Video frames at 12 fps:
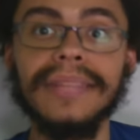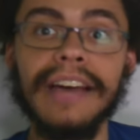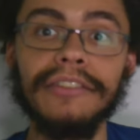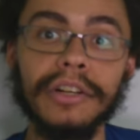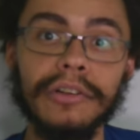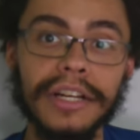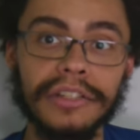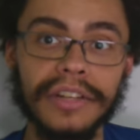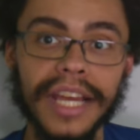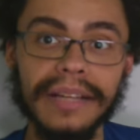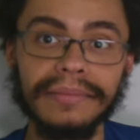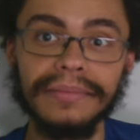Have a good rest of
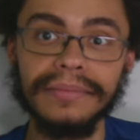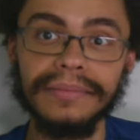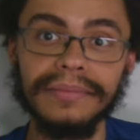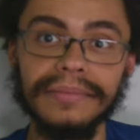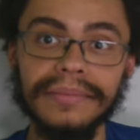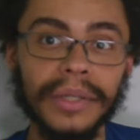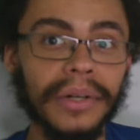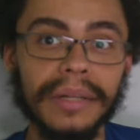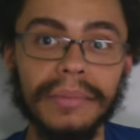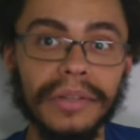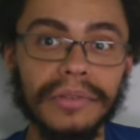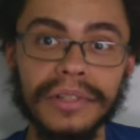your day. Don't
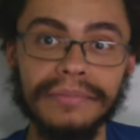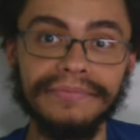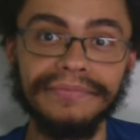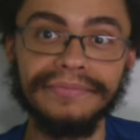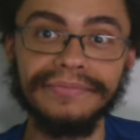get abused.